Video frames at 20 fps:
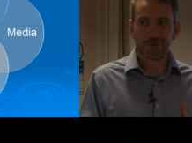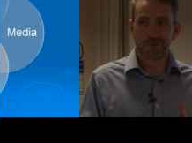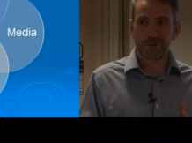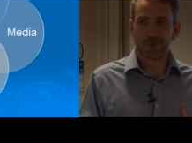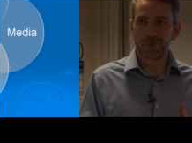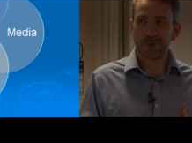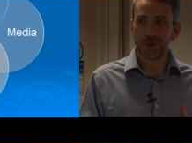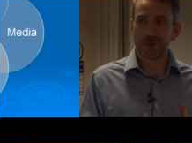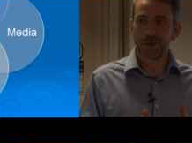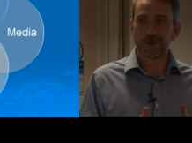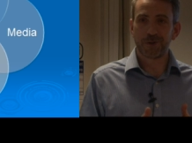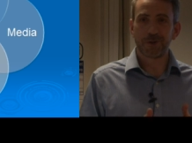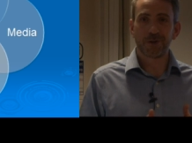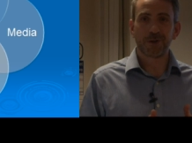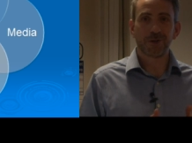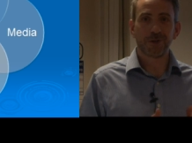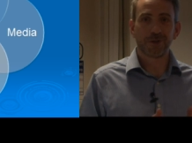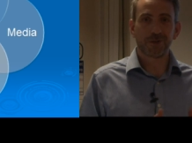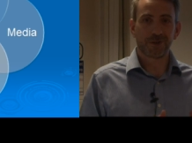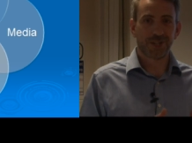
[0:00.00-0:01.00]
with your
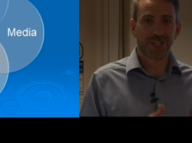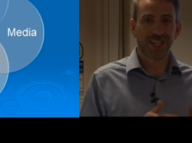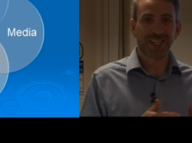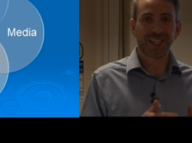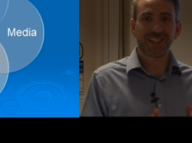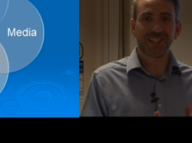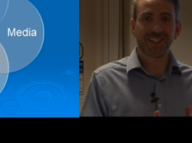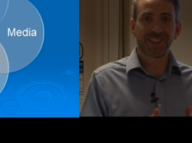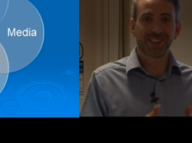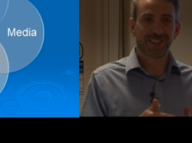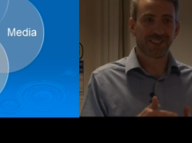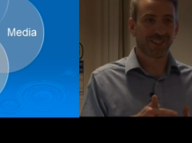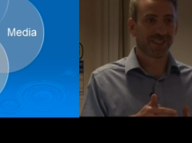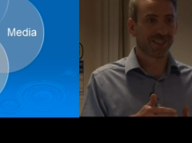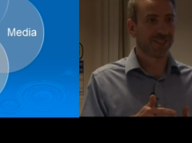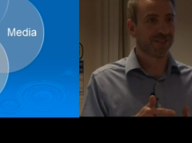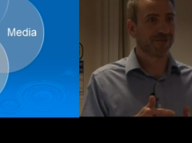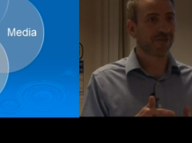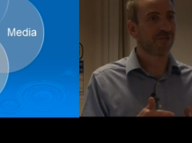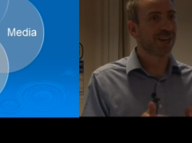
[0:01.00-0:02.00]
teens'
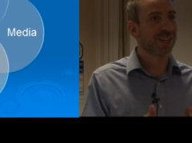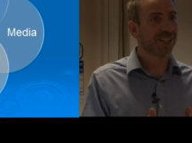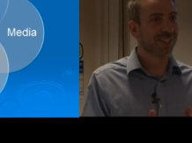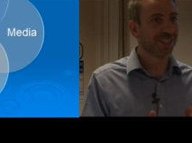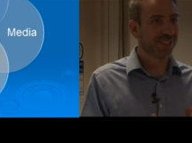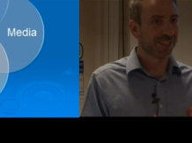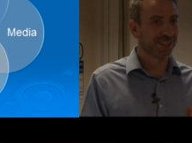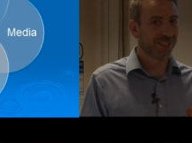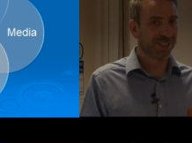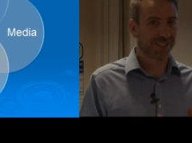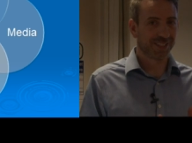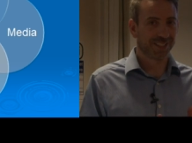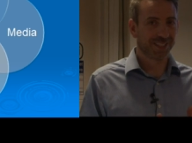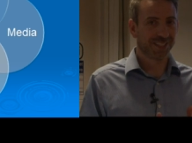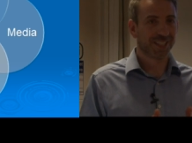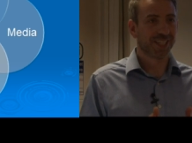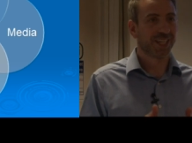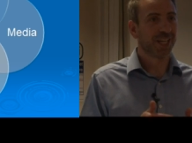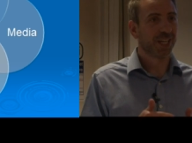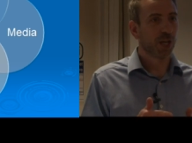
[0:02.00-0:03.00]
friends'
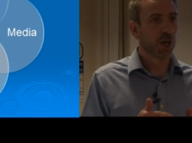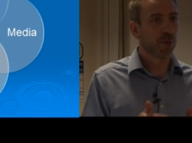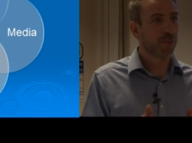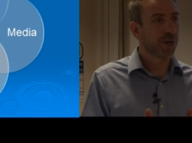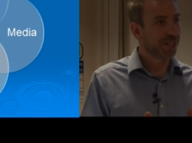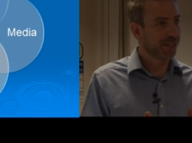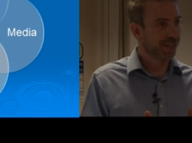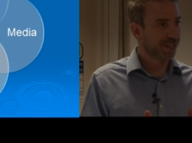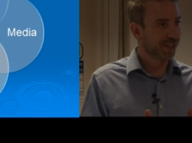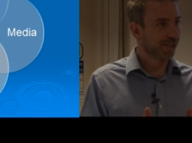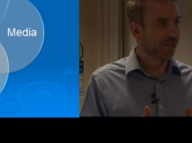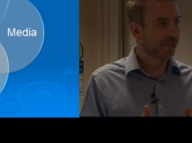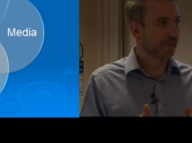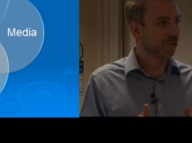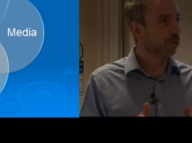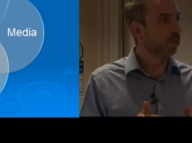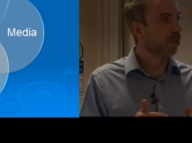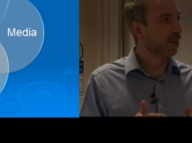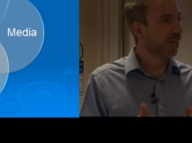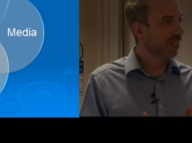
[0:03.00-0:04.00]
opinions or
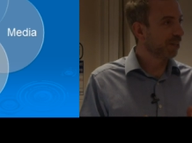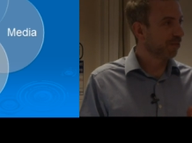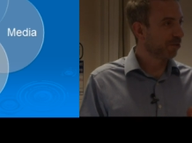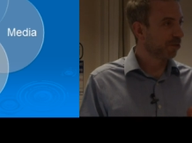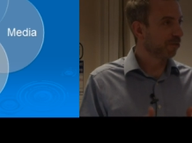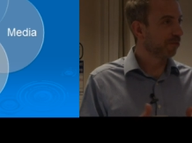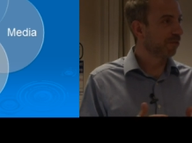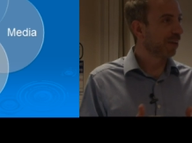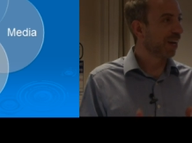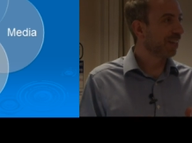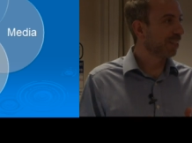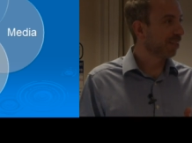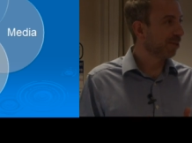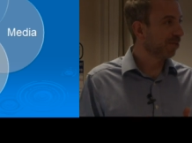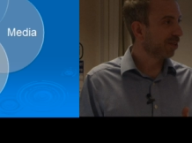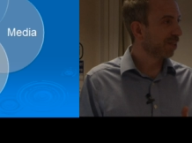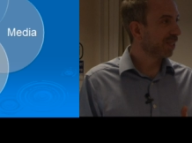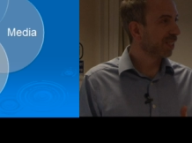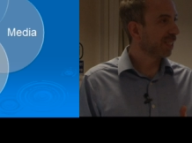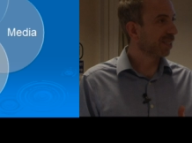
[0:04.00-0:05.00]
beliefs or values
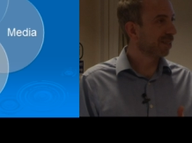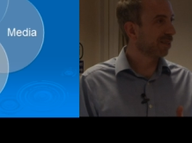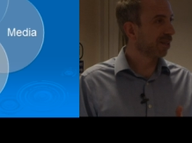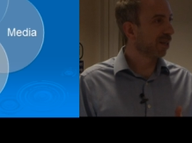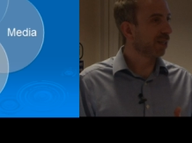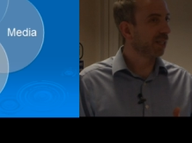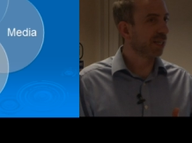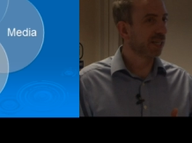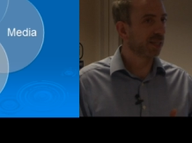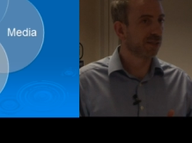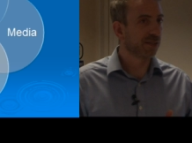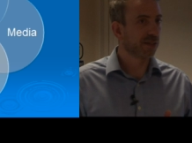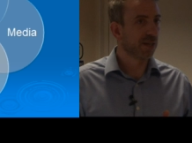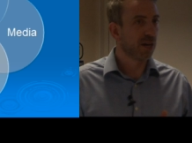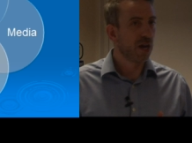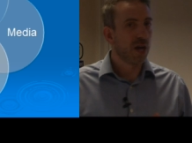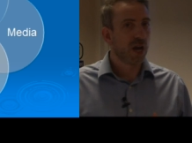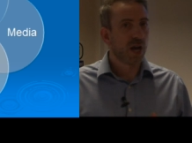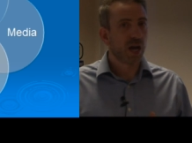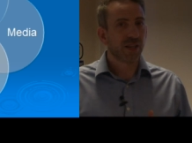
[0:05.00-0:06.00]
and things like this.
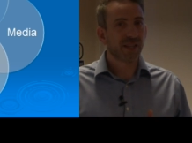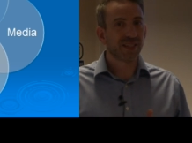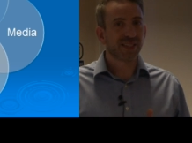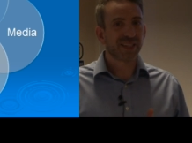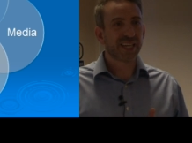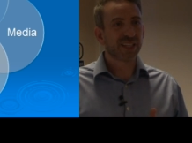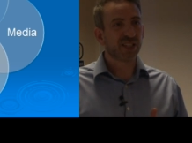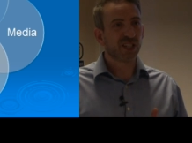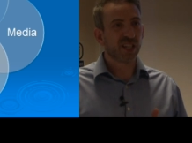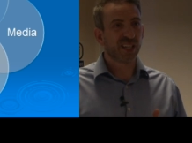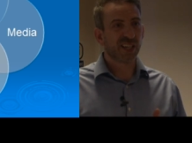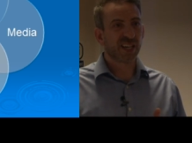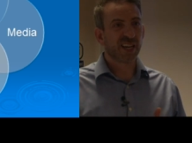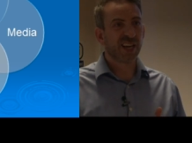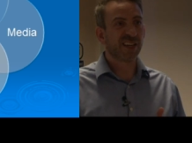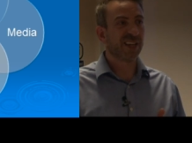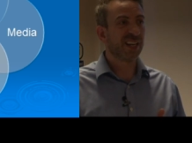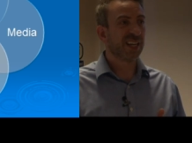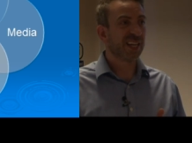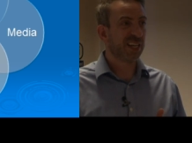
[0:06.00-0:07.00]
And this actually
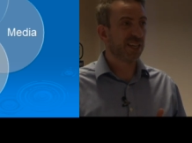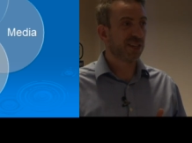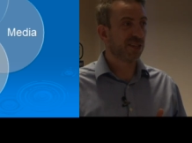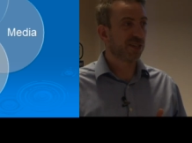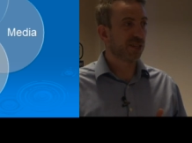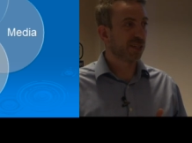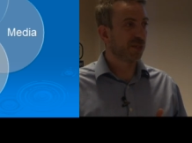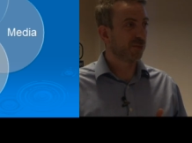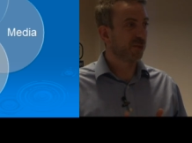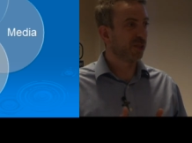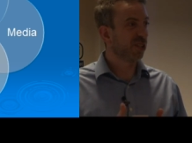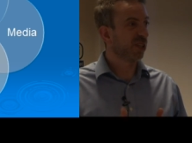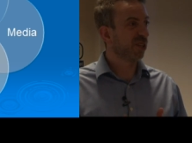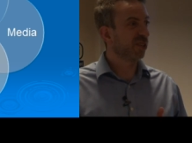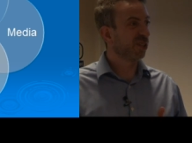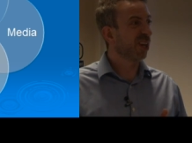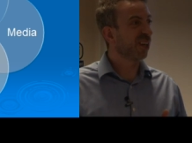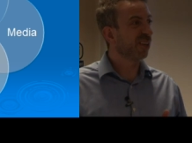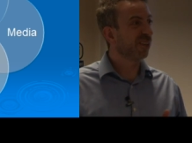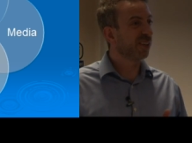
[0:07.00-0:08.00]
can lead, it's been shown
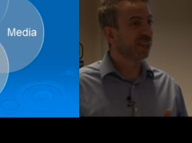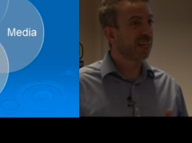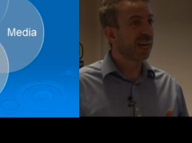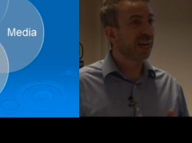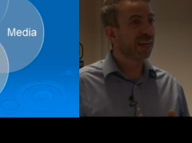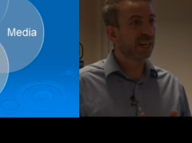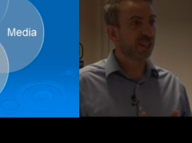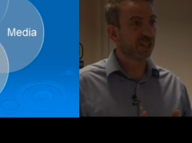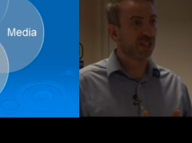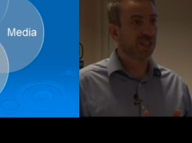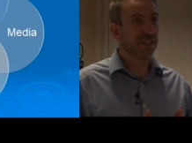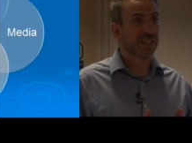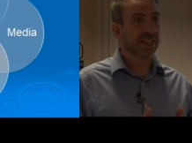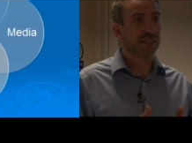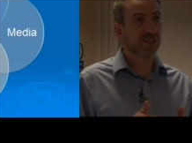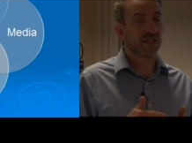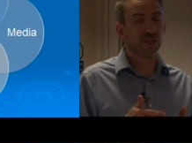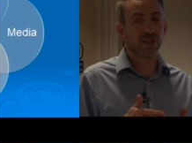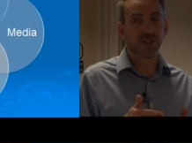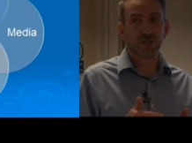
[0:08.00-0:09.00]
to it can actually lead
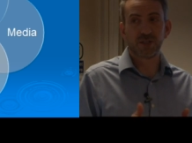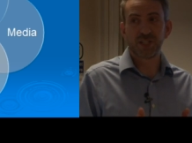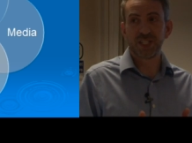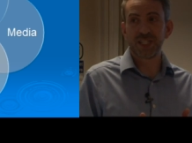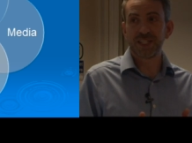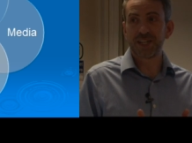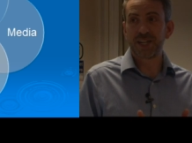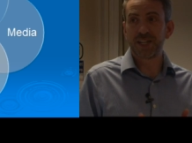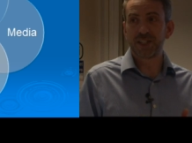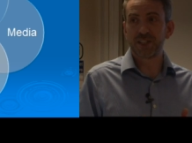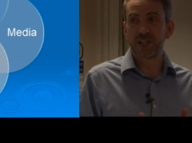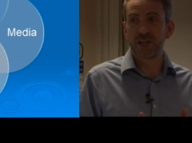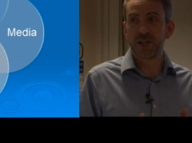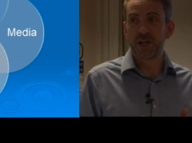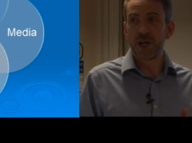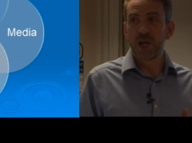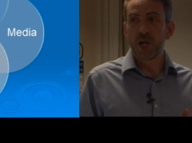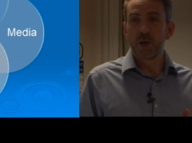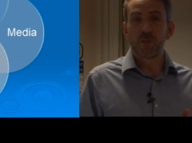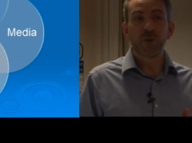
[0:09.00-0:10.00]
to the teenager
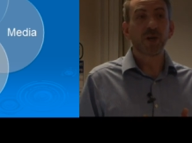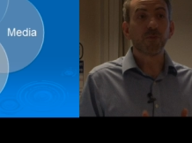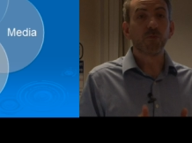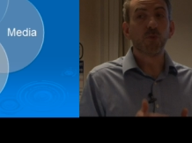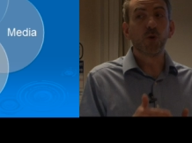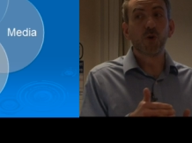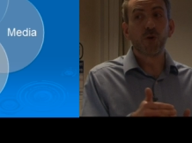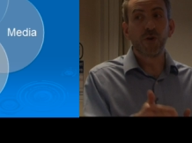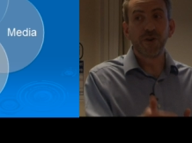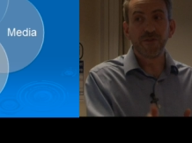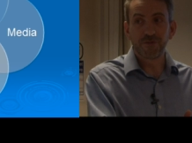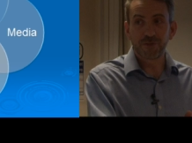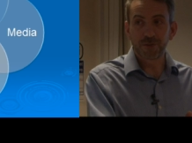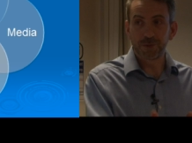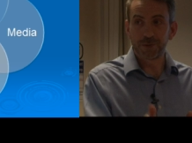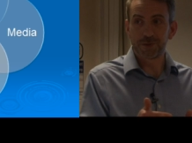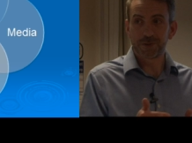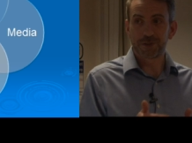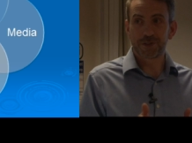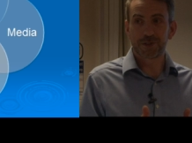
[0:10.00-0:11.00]
being more
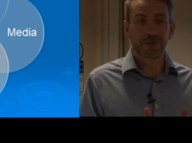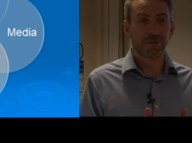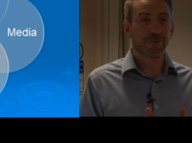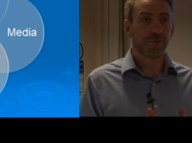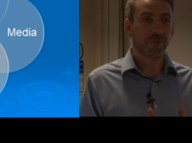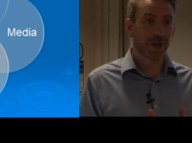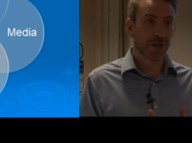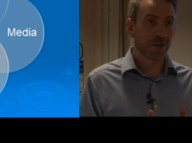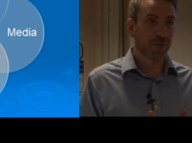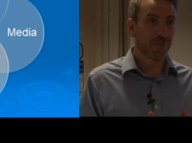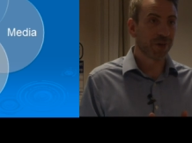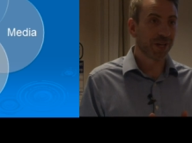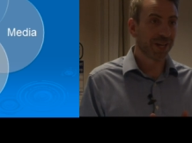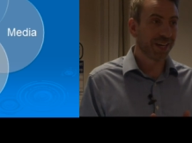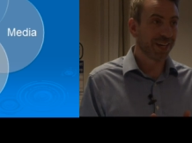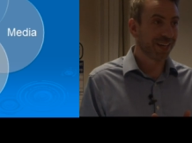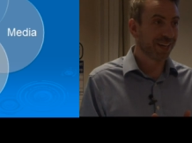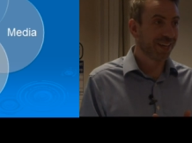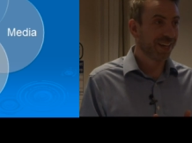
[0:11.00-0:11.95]
influenced by the peer